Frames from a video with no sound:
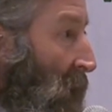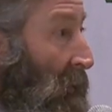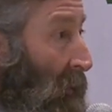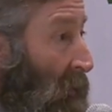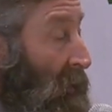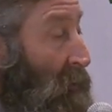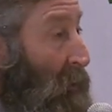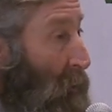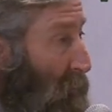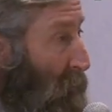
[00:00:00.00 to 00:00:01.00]
technically, it's a
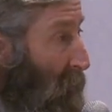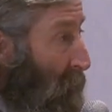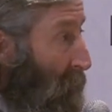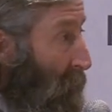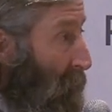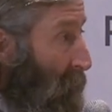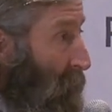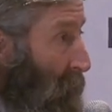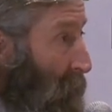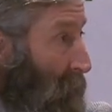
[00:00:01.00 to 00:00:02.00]
used kudu,
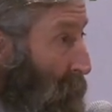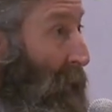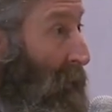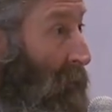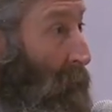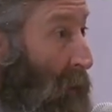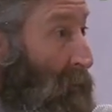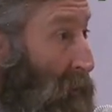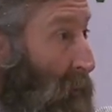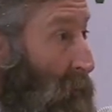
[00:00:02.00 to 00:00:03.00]
depending on
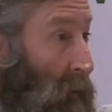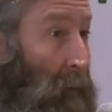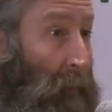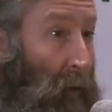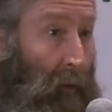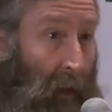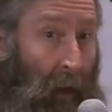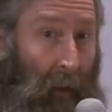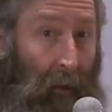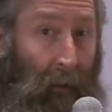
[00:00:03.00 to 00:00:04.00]
whether she was with a bull or
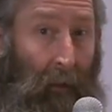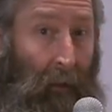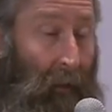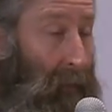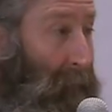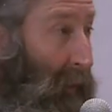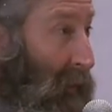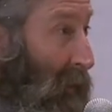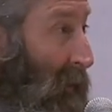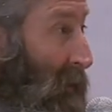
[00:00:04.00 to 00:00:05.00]
not.
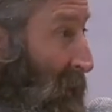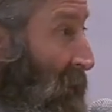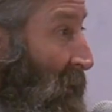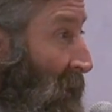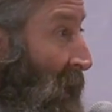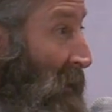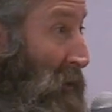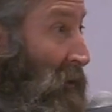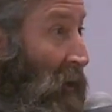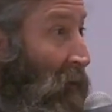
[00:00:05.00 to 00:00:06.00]
But at the end of the day,
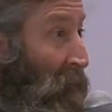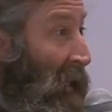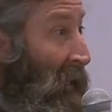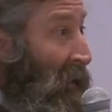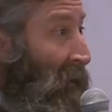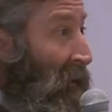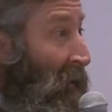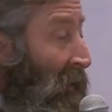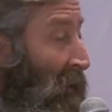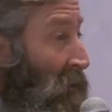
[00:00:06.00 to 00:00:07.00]
she's new to me.
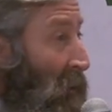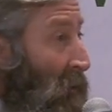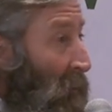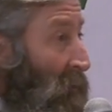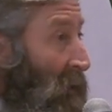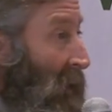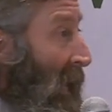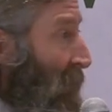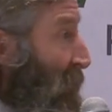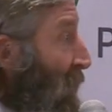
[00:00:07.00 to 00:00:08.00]
And so there was a
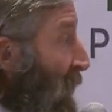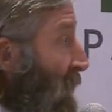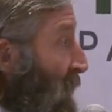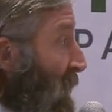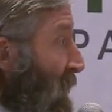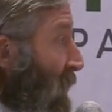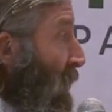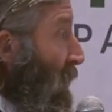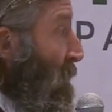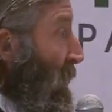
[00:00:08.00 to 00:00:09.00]
lack of clarity in the
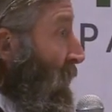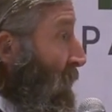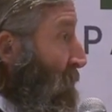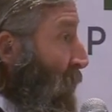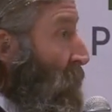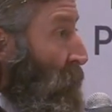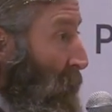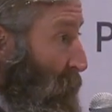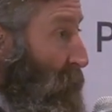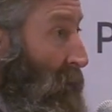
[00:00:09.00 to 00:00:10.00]
law, but most
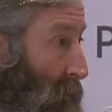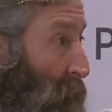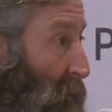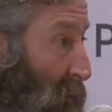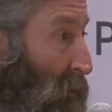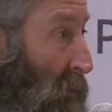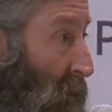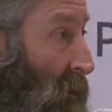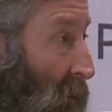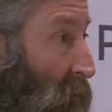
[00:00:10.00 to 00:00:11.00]
people took the position
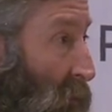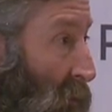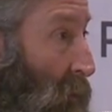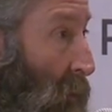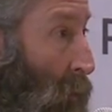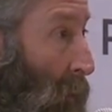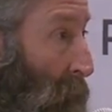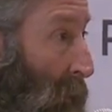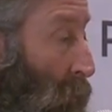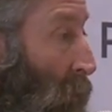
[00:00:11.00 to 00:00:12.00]
that this was new
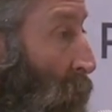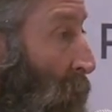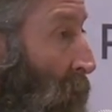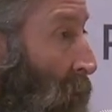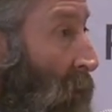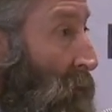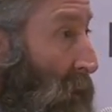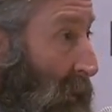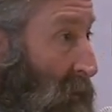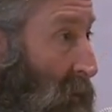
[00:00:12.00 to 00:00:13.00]
equipment. Well, when the law
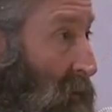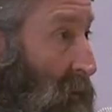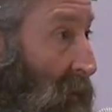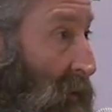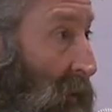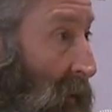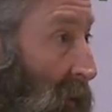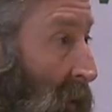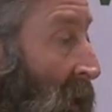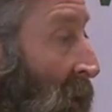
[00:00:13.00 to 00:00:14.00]
changed in
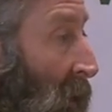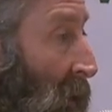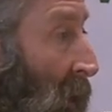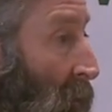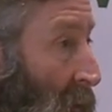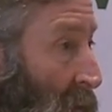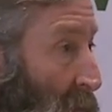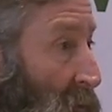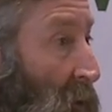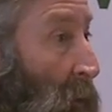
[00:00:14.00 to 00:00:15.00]
17, it now
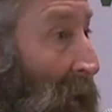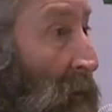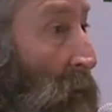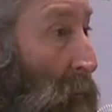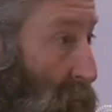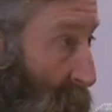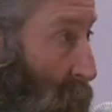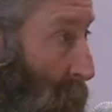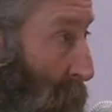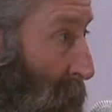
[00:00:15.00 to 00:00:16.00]
includes new and used
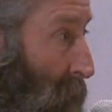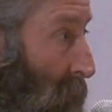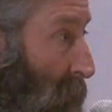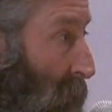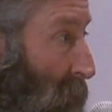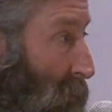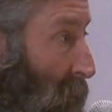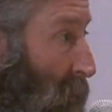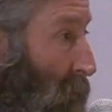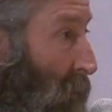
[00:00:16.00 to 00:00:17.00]
equipment.
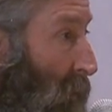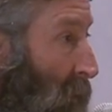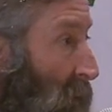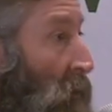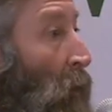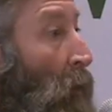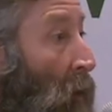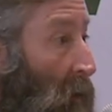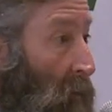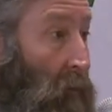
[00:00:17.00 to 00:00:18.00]
So that's no
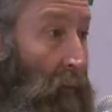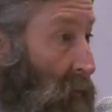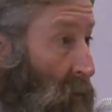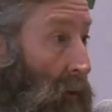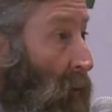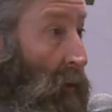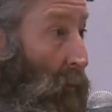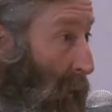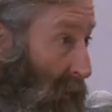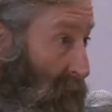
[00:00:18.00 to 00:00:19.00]
longer it's no longer
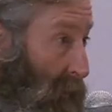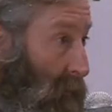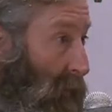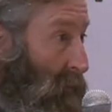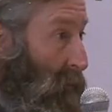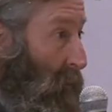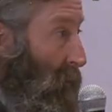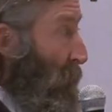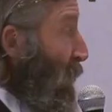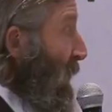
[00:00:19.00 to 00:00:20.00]
relevant. And so
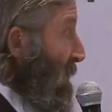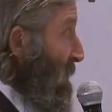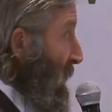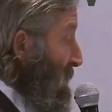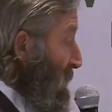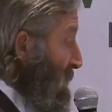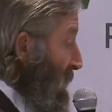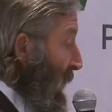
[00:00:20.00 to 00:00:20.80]
the point of this is